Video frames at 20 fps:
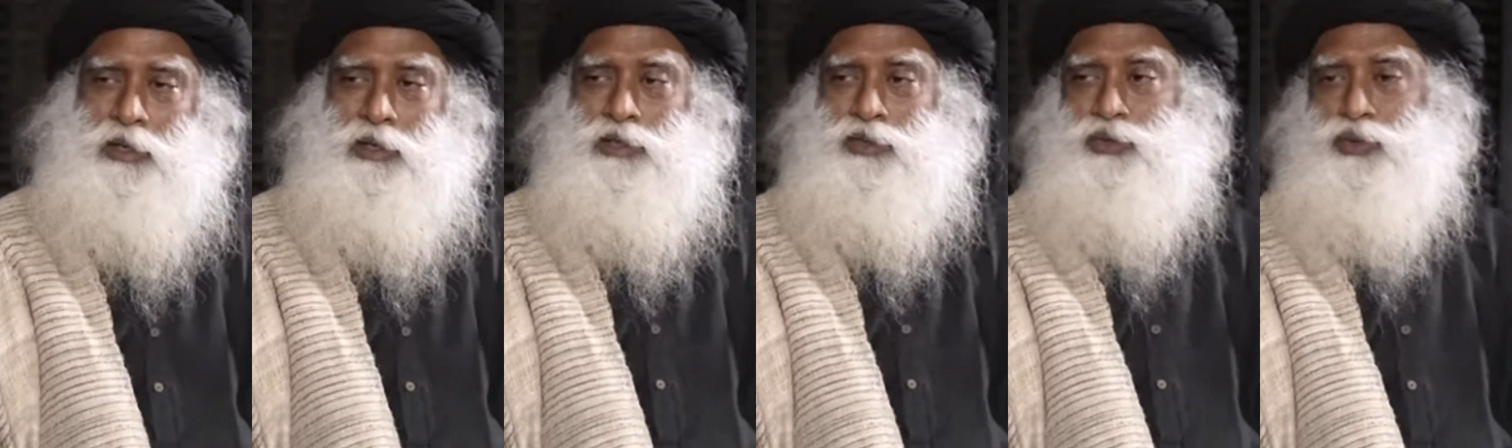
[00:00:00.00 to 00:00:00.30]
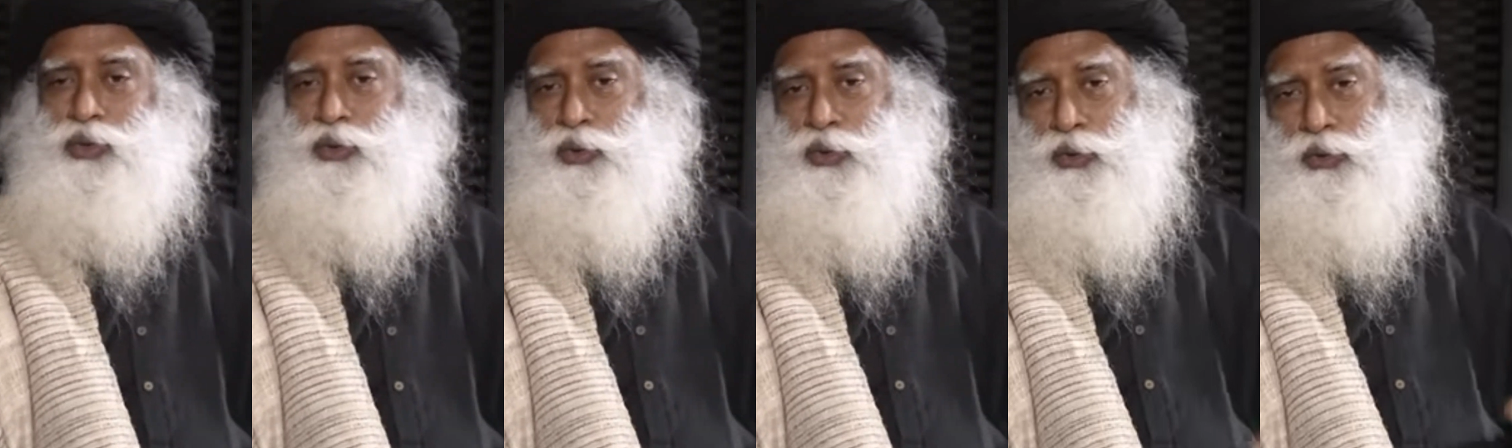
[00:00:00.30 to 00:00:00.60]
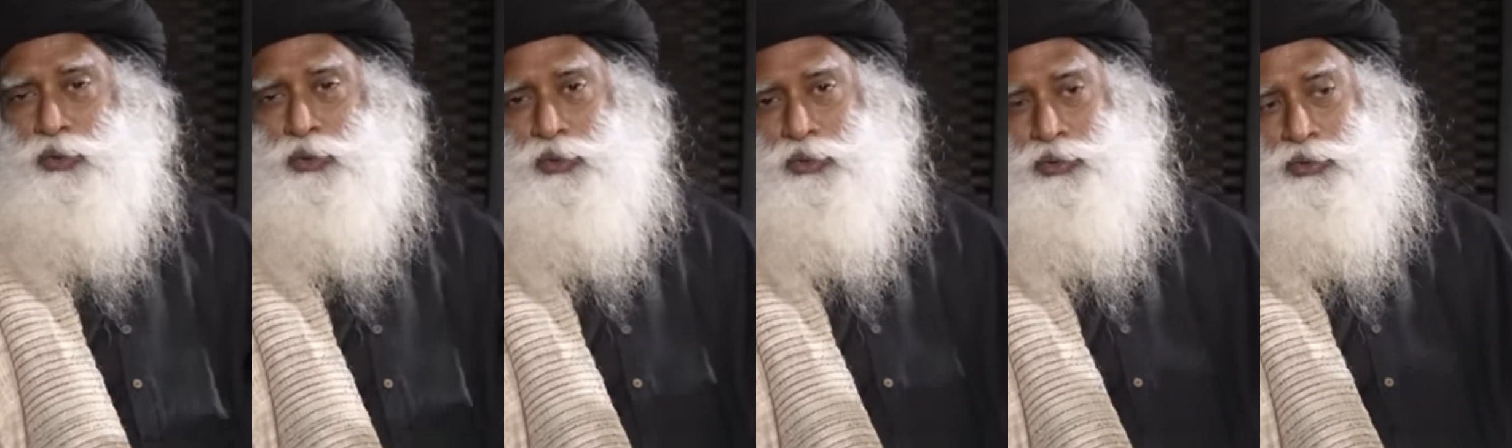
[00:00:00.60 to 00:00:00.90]

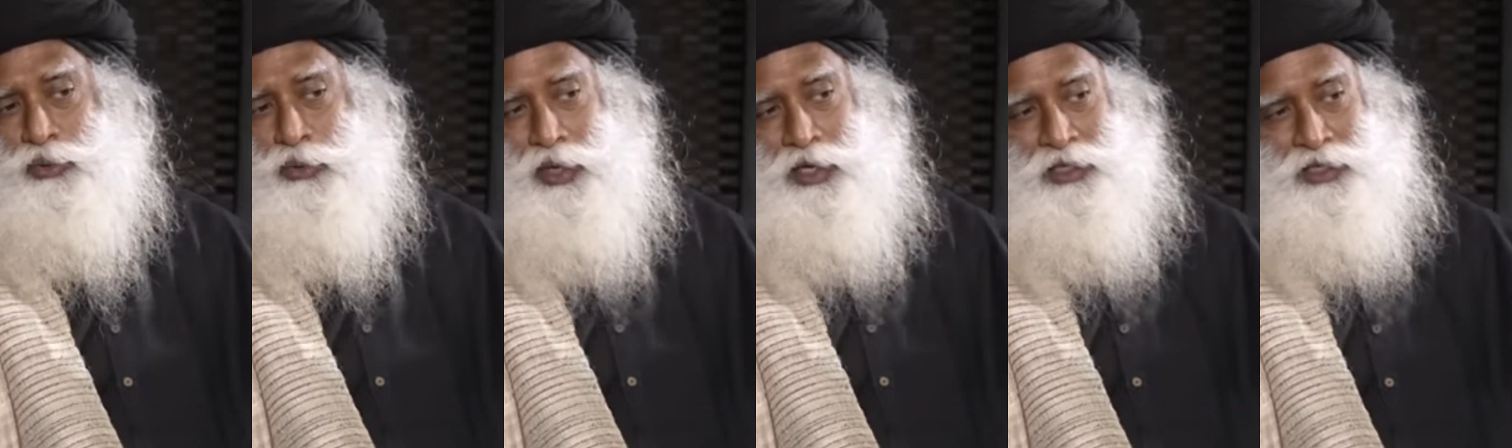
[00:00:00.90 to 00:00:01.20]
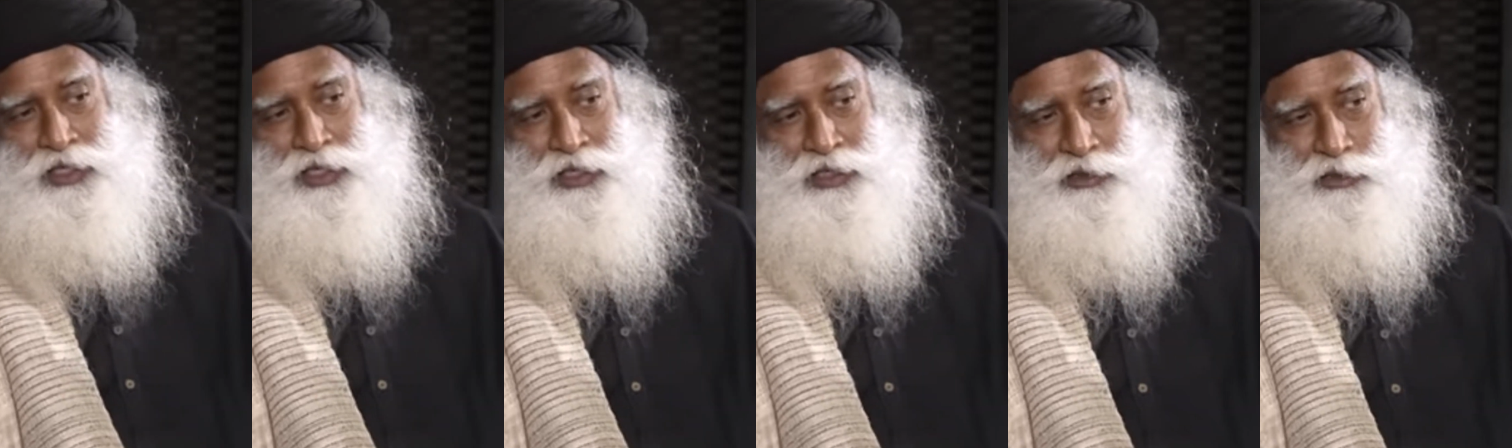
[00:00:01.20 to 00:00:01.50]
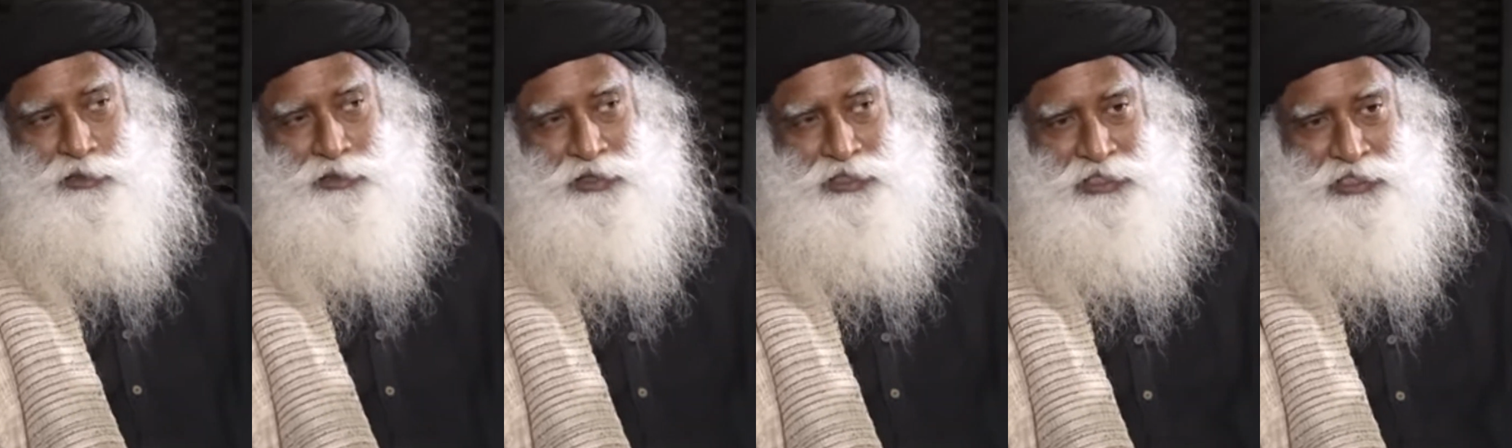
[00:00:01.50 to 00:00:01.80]
So, to attain
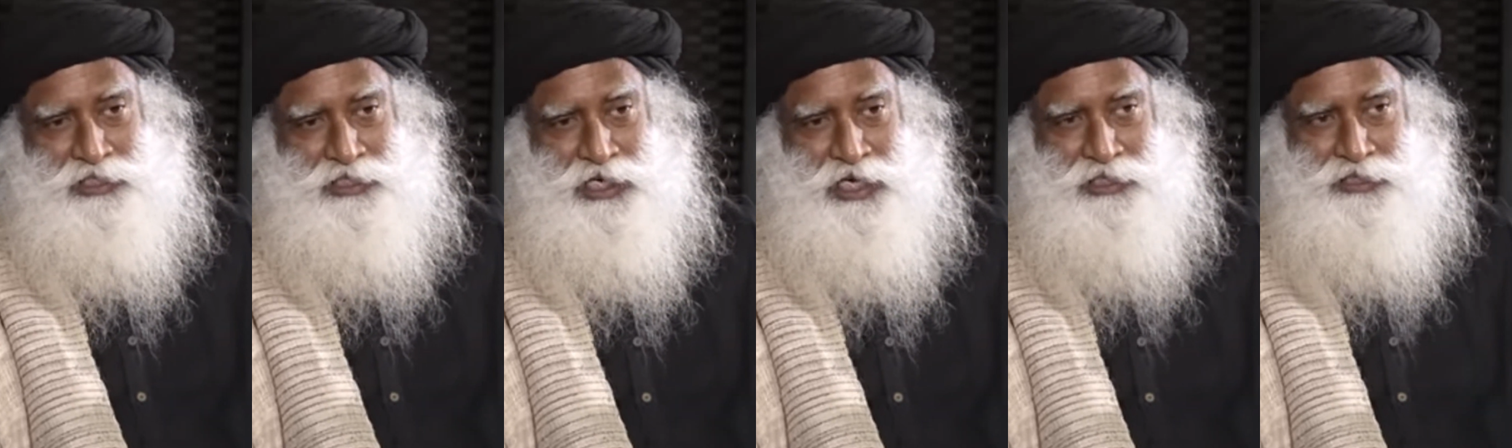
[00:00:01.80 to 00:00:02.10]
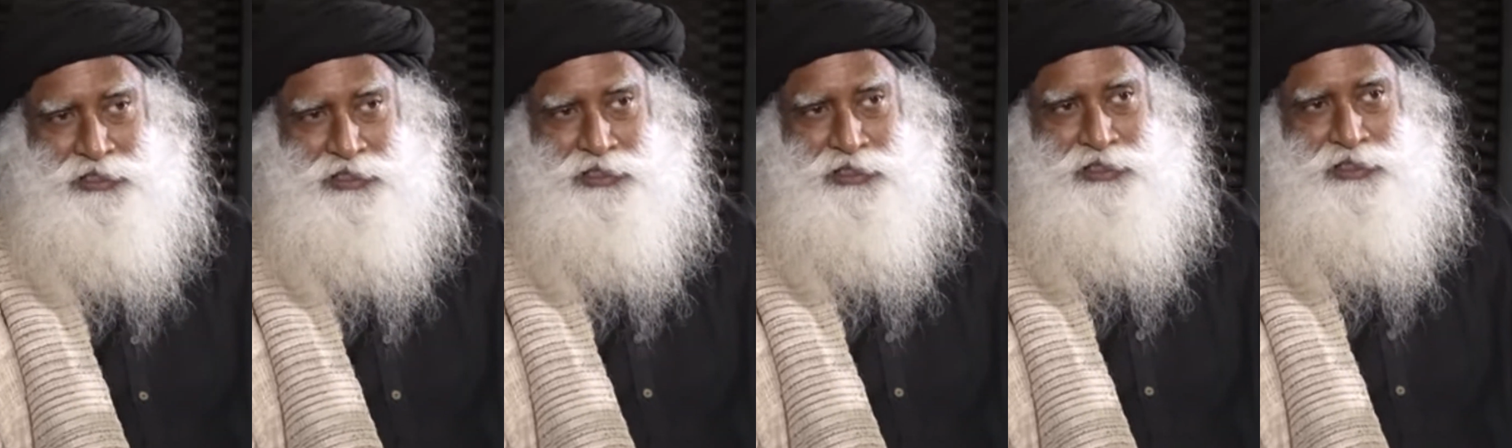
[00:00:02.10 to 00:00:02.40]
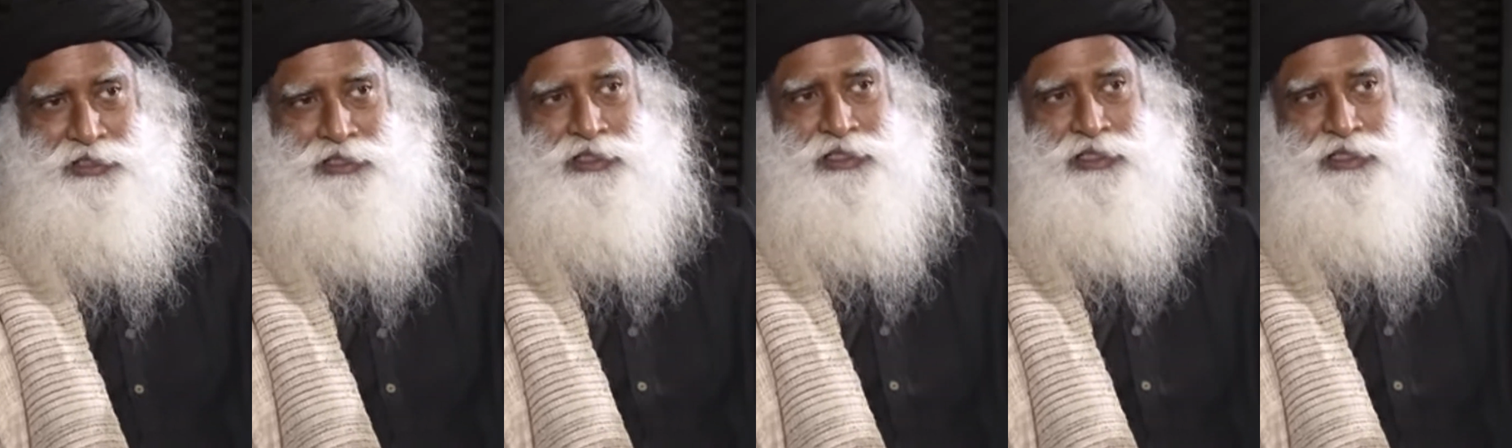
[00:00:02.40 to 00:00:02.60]
to this tangent